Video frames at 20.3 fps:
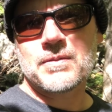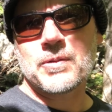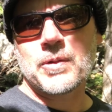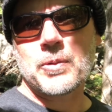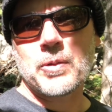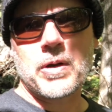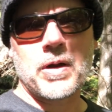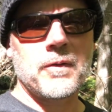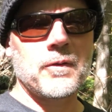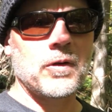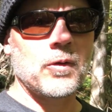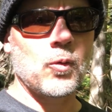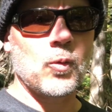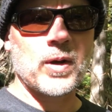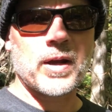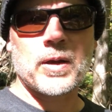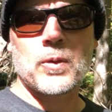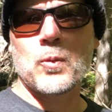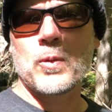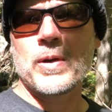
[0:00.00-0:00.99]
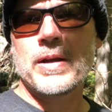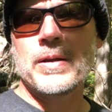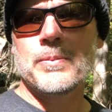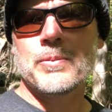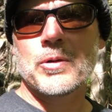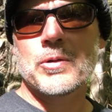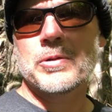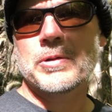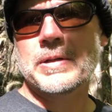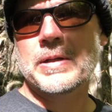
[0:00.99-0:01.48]
We went over to Wicked Weed
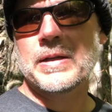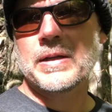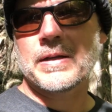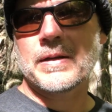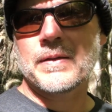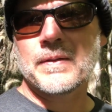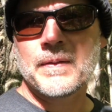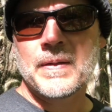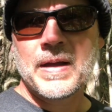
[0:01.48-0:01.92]
Brewing and